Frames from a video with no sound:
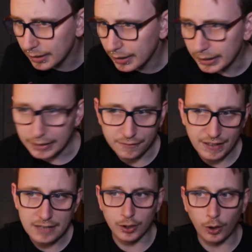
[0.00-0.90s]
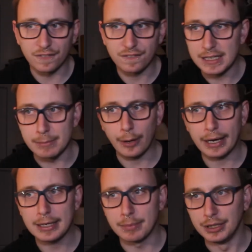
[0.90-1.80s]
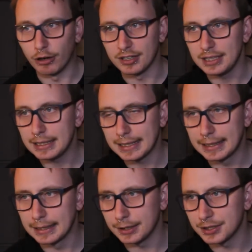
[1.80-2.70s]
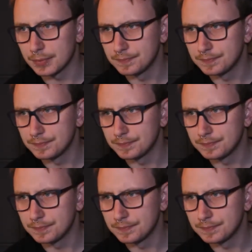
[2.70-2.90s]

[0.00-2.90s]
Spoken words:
in favour of female and minority candidates."